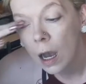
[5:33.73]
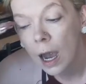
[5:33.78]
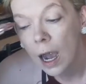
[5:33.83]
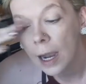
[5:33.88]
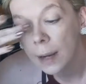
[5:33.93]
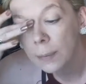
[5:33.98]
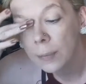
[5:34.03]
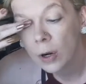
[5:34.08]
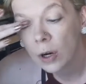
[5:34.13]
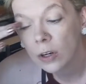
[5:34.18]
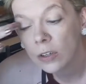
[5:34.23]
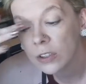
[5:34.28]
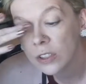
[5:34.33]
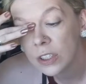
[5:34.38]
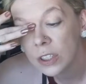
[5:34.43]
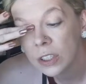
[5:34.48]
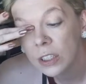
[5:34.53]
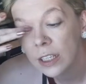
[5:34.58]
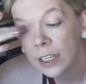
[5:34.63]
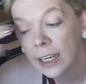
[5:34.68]
I
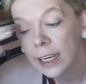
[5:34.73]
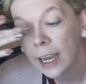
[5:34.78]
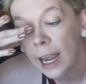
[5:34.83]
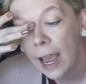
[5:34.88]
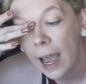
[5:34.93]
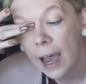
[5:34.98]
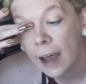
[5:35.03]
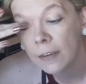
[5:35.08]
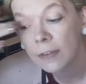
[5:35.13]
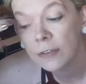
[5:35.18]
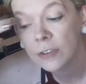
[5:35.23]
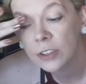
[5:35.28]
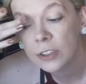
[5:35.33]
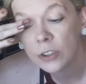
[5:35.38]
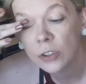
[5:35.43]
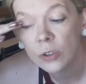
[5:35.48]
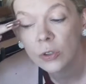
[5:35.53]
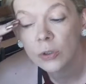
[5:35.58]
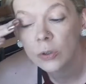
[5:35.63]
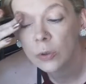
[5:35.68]
personally have
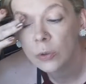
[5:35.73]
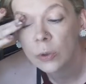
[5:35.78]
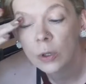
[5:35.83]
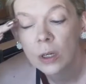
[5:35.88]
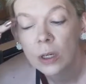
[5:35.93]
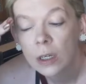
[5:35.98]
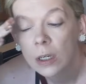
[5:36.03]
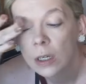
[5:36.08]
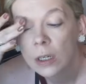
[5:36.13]
to